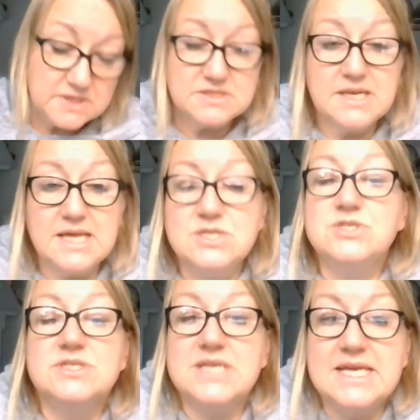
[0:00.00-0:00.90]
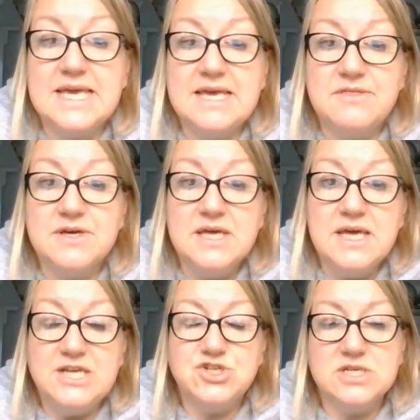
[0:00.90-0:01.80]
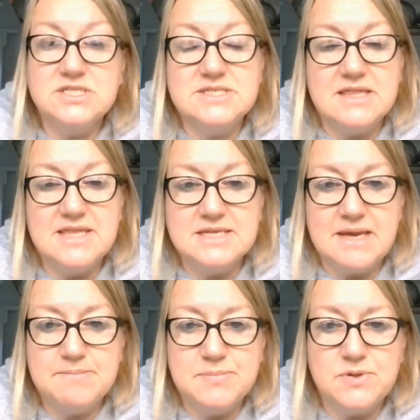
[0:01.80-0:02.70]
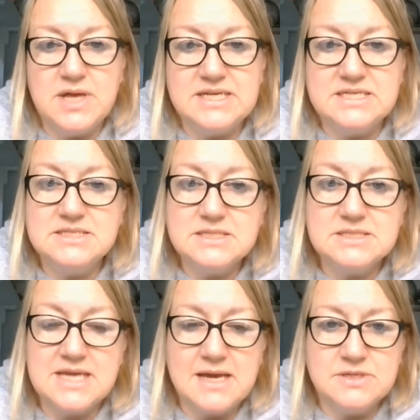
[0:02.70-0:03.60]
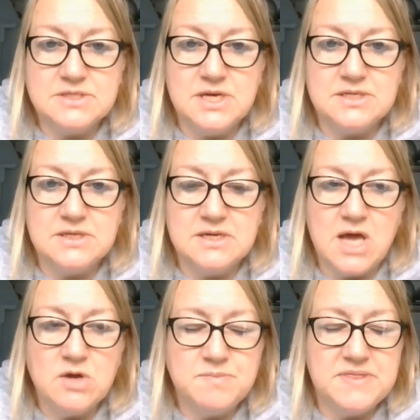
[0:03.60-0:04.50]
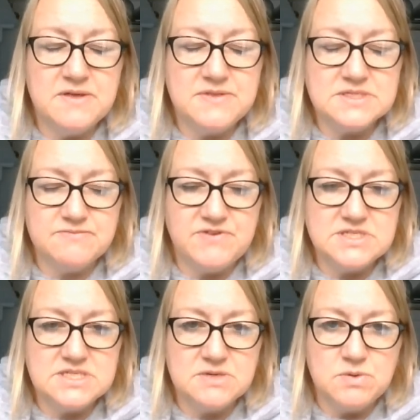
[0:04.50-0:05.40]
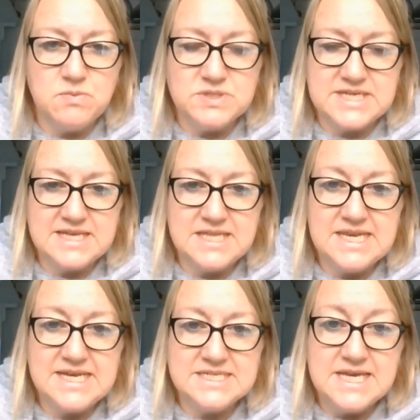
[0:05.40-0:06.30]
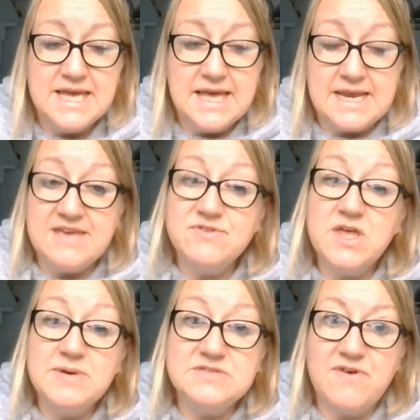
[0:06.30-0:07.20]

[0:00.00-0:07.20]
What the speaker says: So Lanyon's just saying here that he tries to set the example and he sits down and hoping that this visitor will take the lead. And even though he's